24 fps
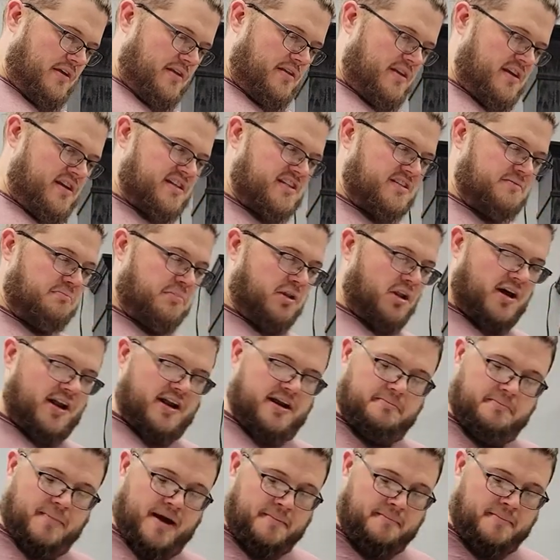There's blood
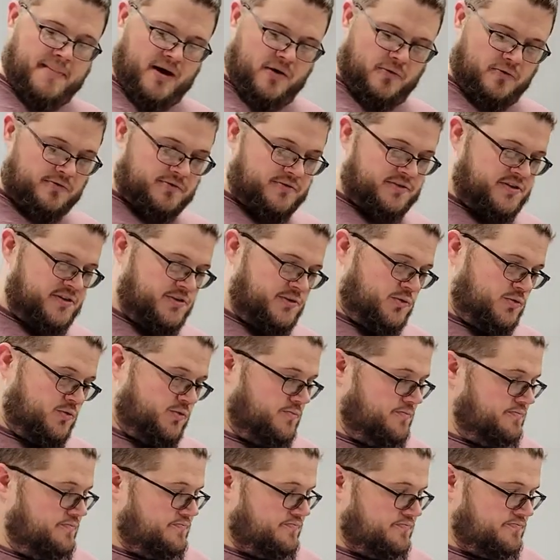in my mouth too,
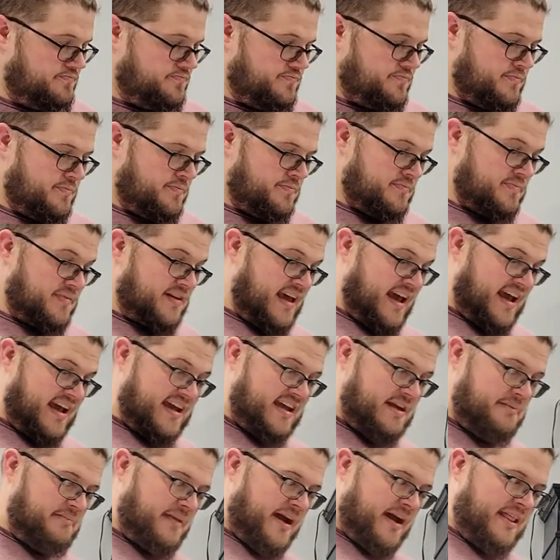
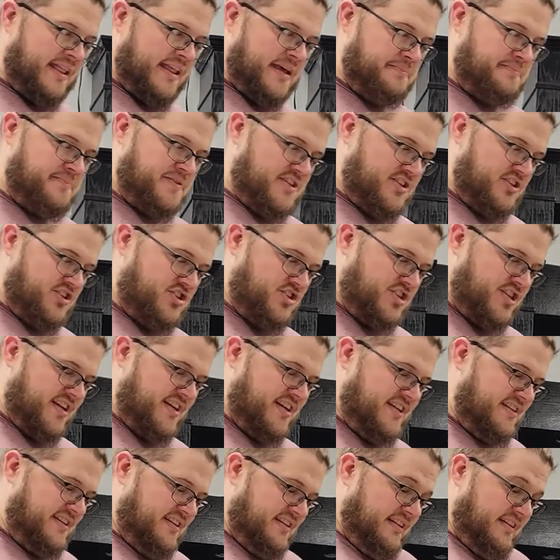caking my lips and
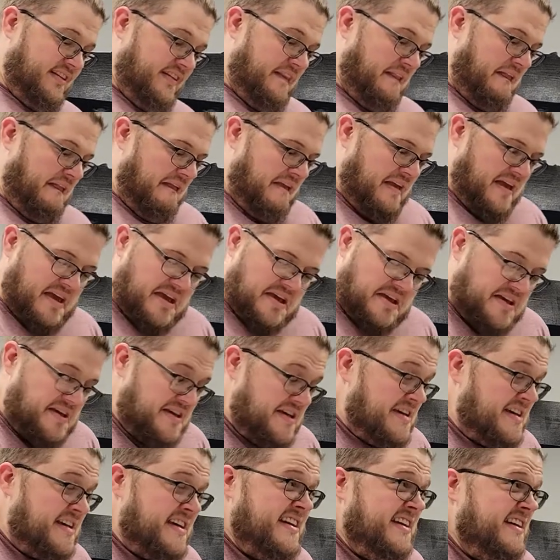chin.
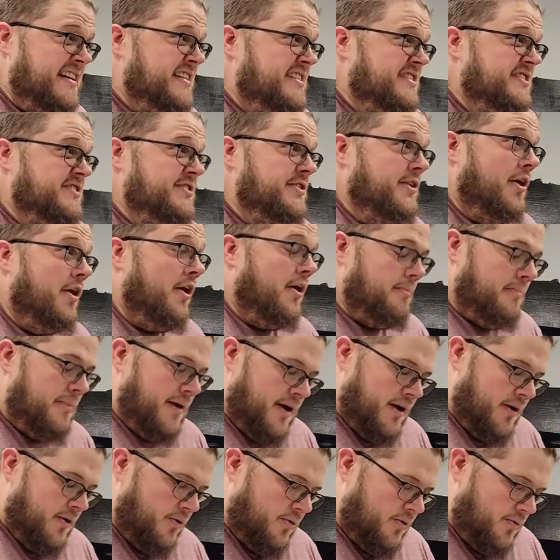It is not
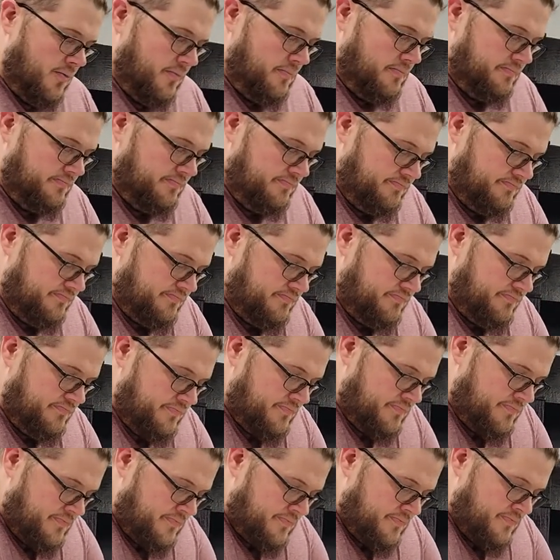my own.
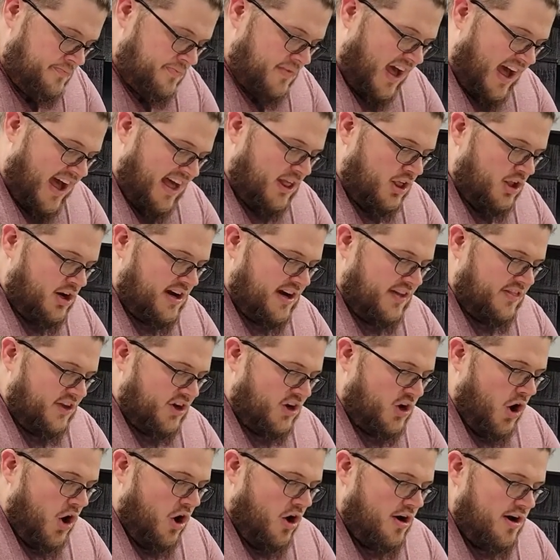I look at the
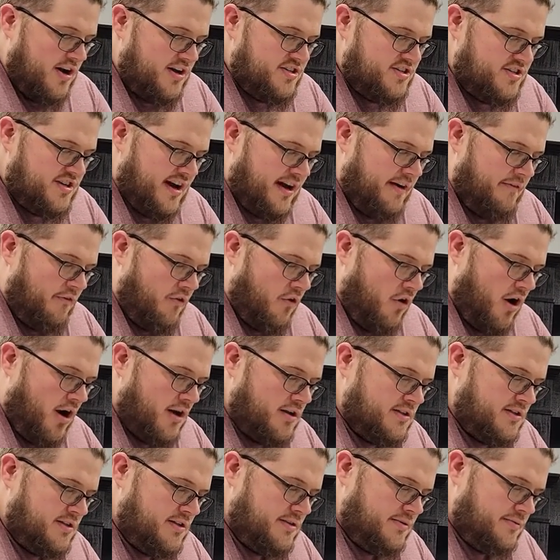carnage I have
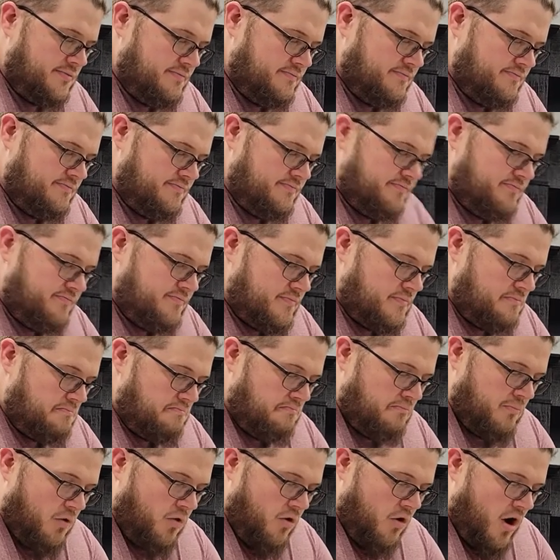wrought.
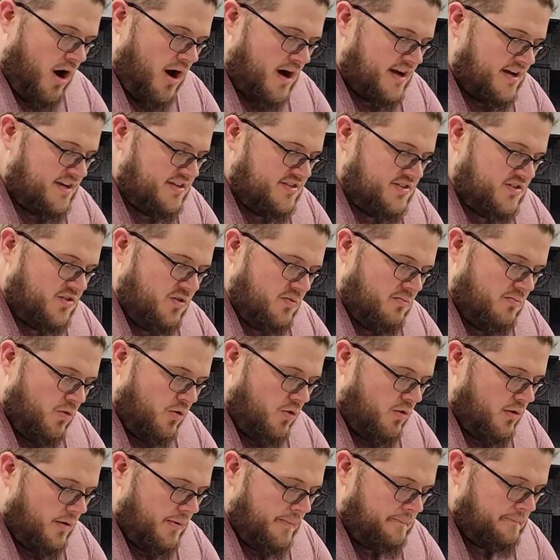Barak is no more.